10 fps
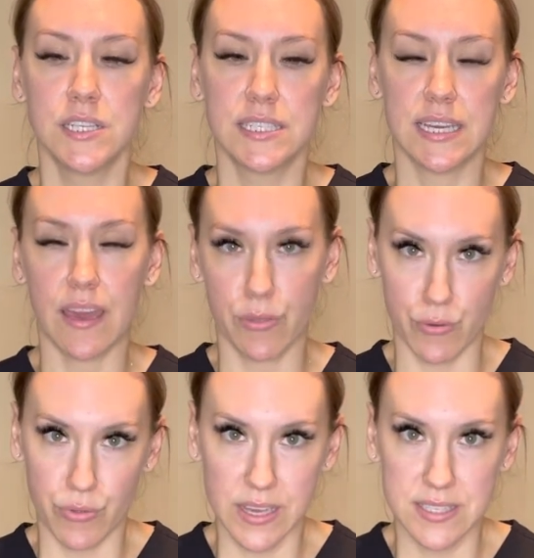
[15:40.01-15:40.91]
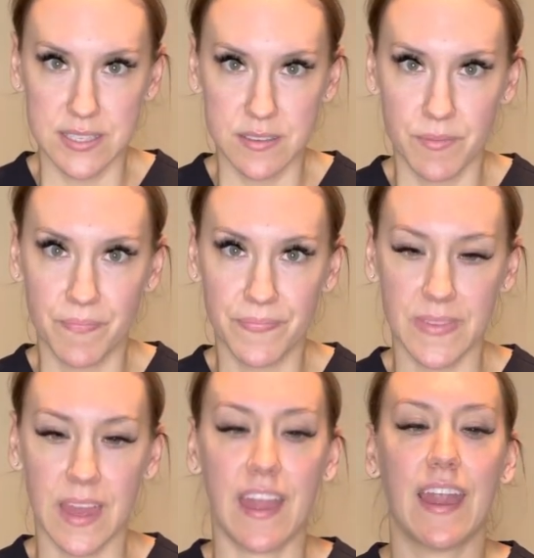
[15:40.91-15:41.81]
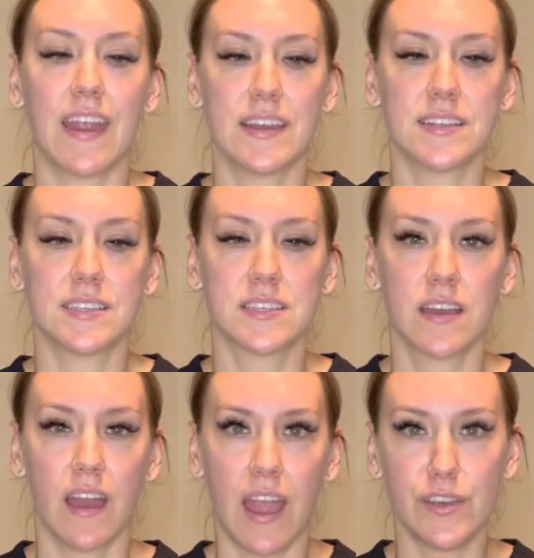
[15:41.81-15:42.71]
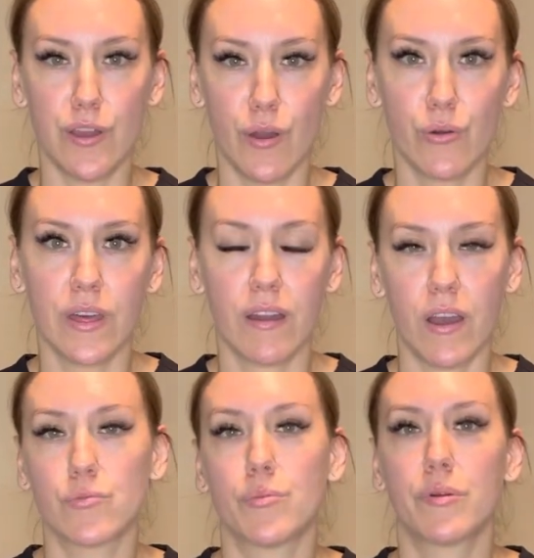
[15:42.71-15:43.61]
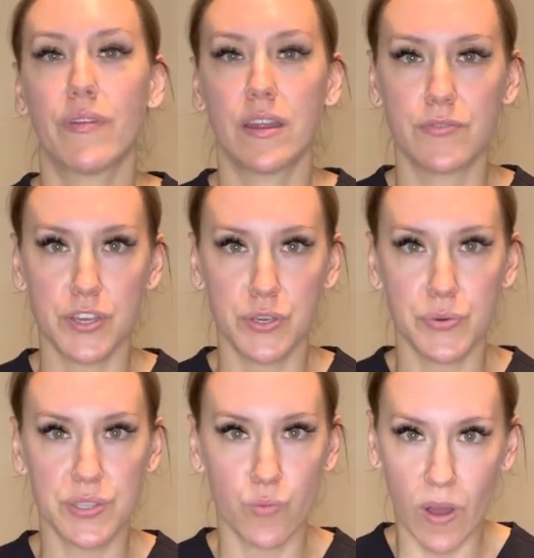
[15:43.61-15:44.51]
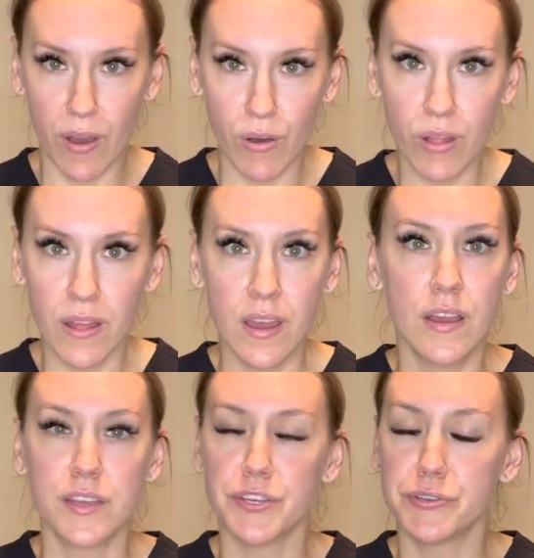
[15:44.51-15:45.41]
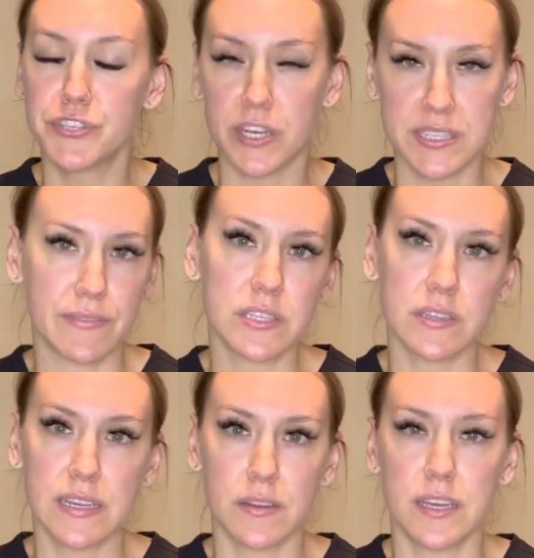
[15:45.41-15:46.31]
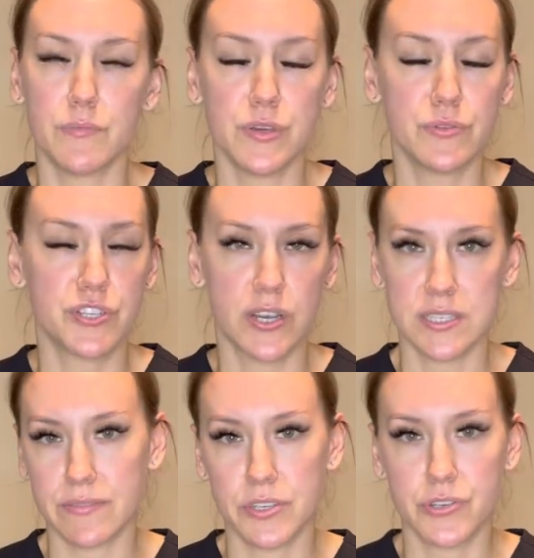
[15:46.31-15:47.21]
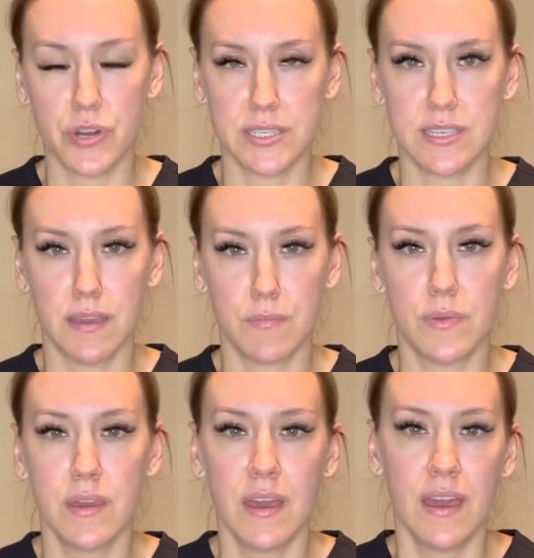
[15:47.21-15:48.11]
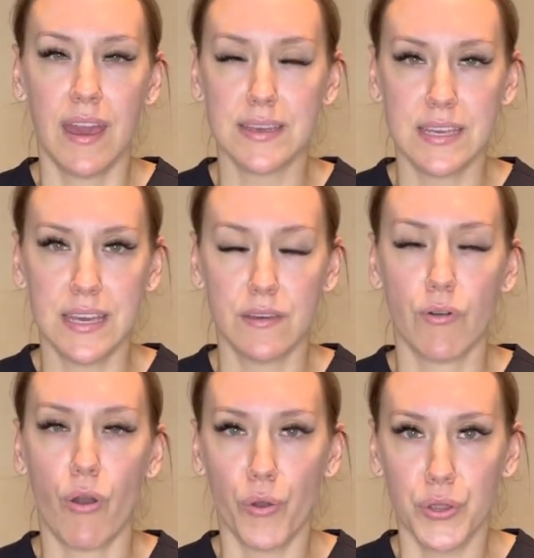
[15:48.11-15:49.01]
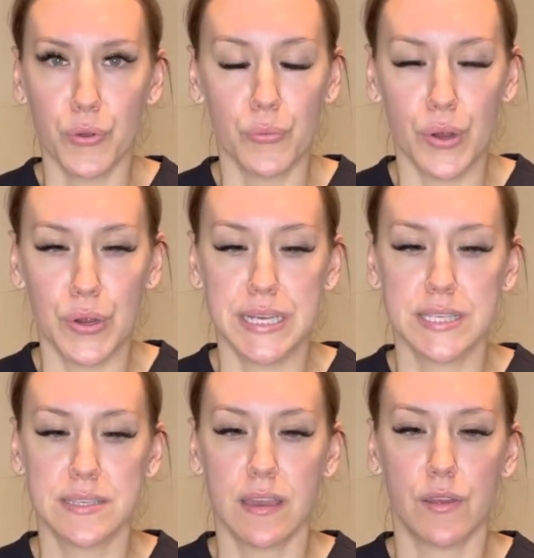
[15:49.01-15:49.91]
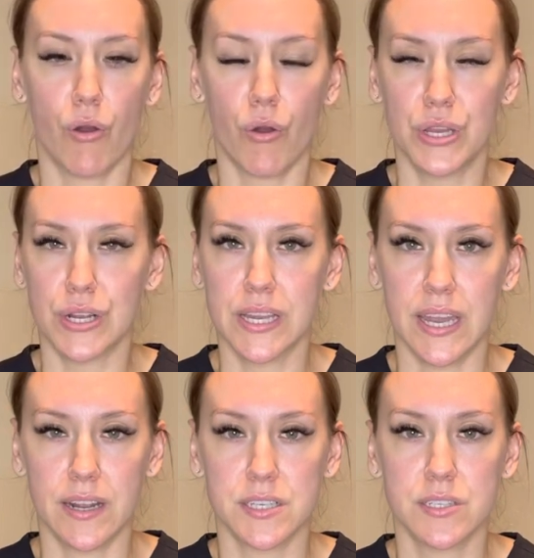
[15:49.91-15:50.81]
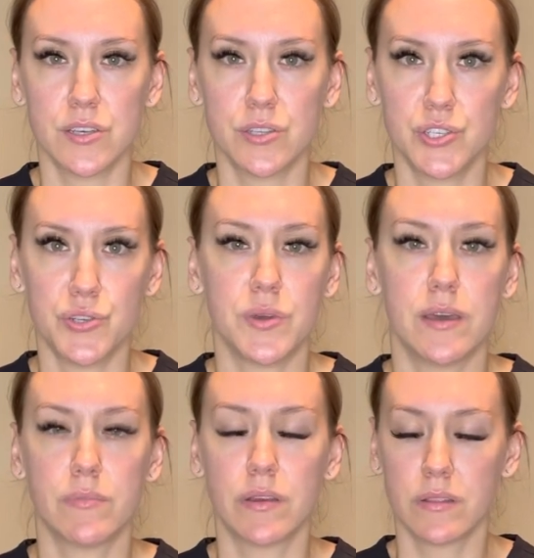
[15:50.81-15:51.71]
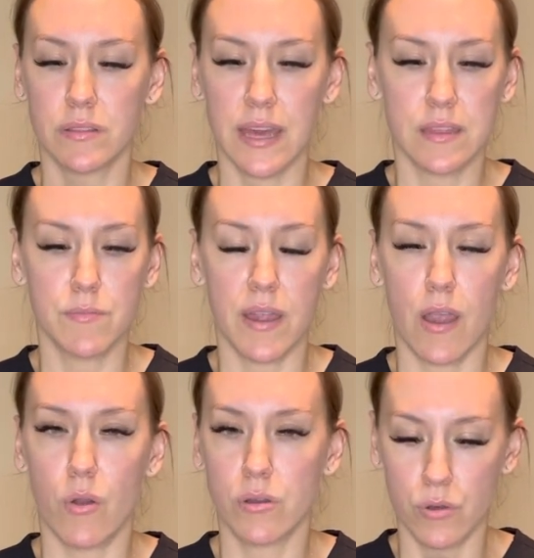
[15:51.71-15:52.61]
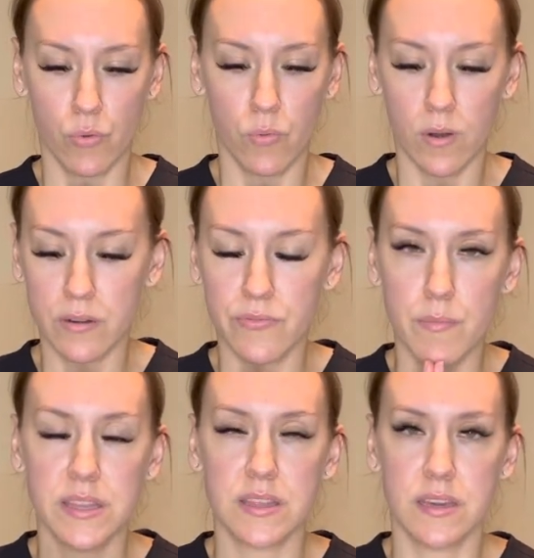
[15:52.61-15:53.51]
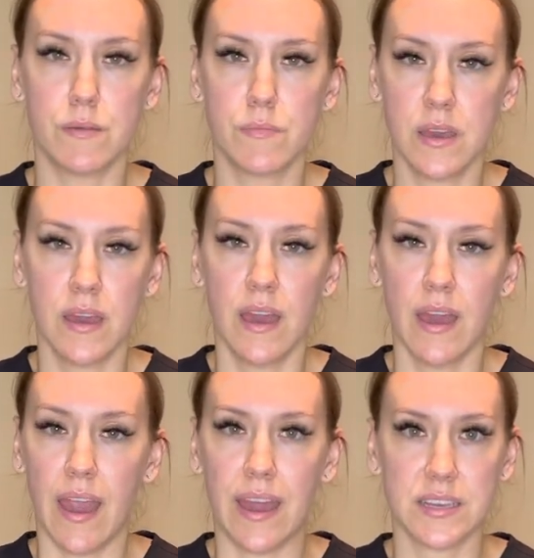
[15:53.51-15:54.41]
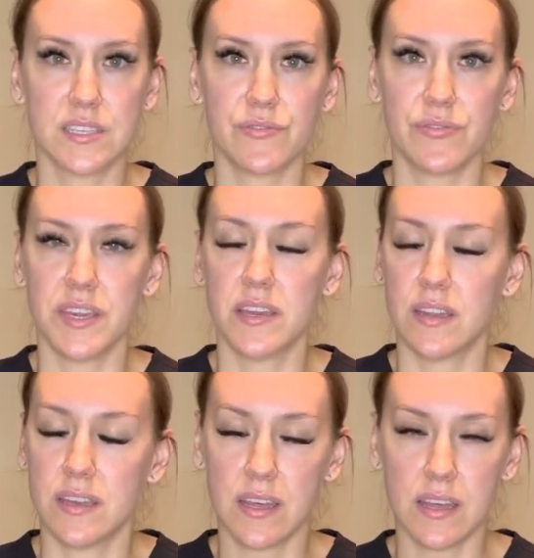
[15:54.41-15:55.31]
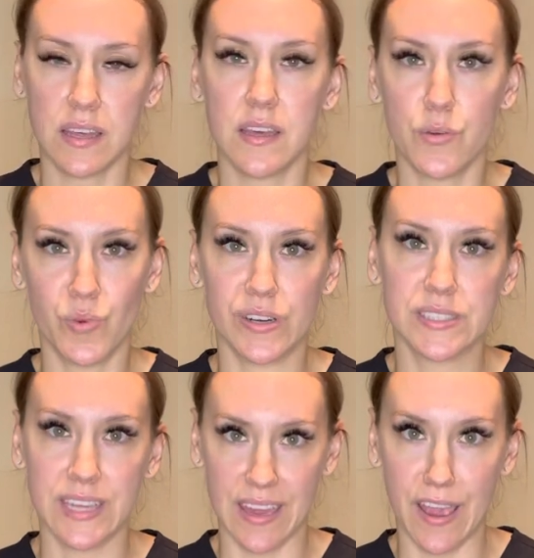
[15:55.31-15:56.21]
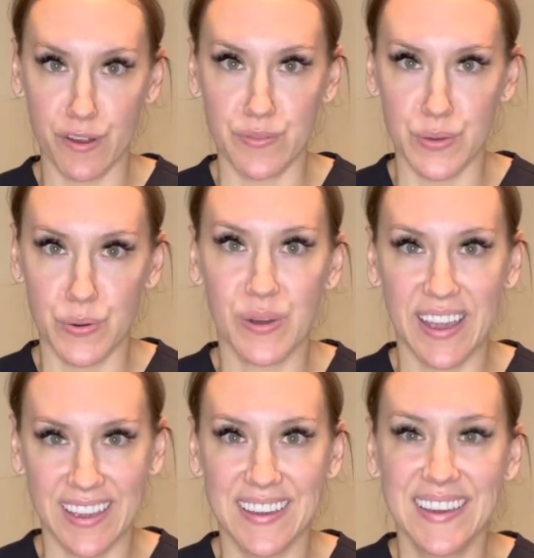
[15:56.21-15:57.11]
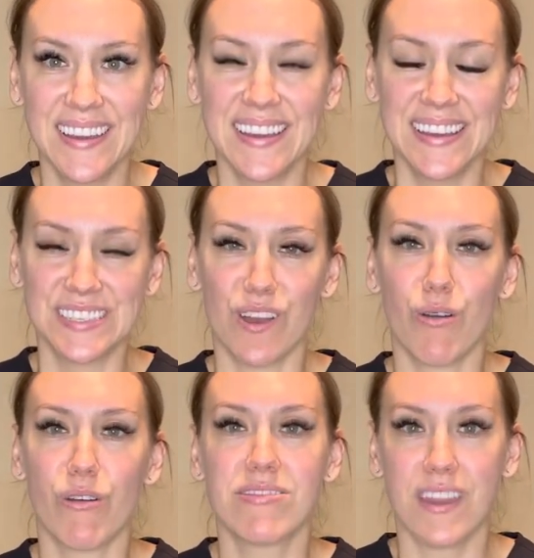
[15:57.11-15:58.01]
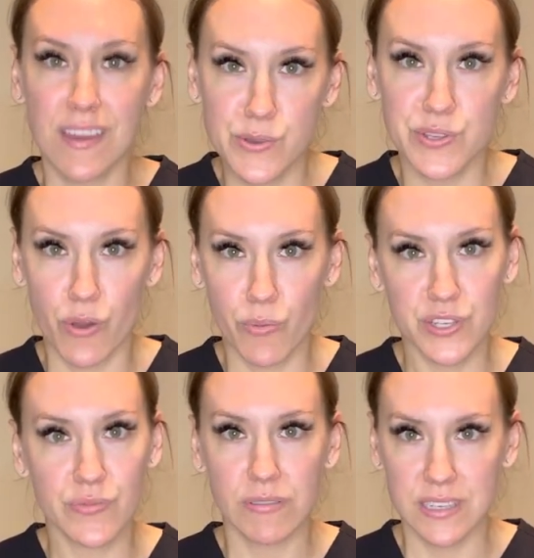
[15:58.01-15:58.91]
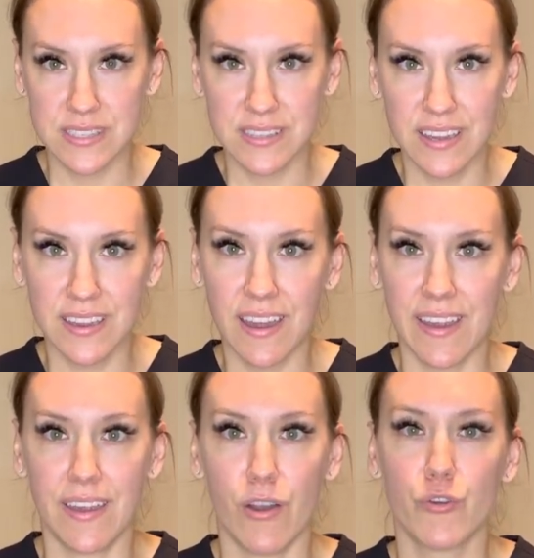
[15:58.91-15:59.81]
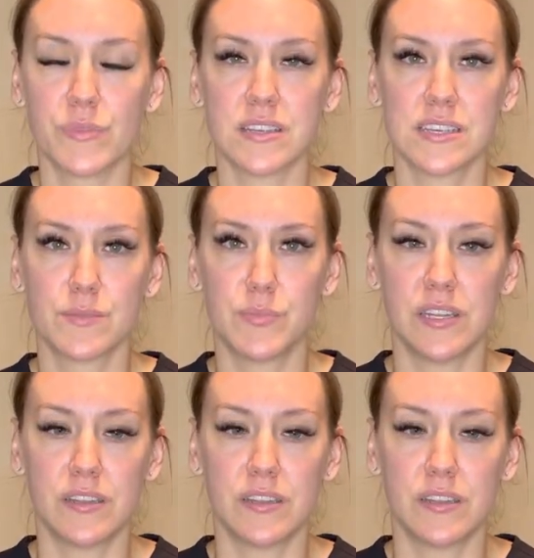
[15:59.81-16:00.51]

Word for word: to get through this. And I know that God will provide for you as well. You just have to lean on Him. You just have to trust Him and give all your worries and all your cares to Him. Lay them out, word vomit them at His feet, and He will take care of you, okay? So thank you so much for listening. I hope this has been